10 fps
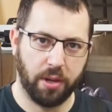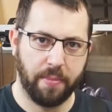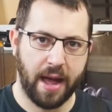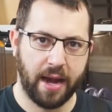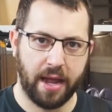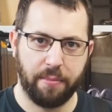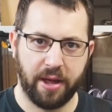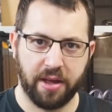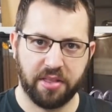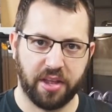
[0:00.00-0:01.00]
bad
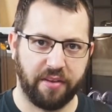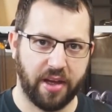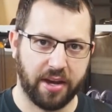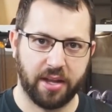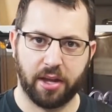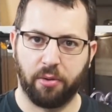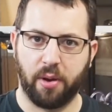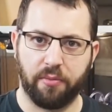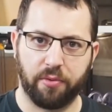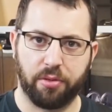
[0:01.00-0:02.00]
ABS that I've had kicking
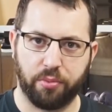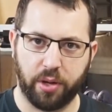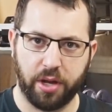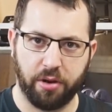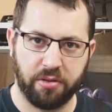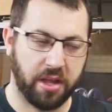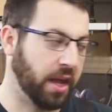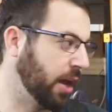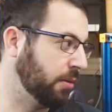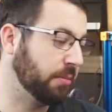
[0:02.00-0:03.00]
around for three years
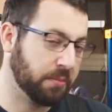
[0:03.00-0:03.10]
and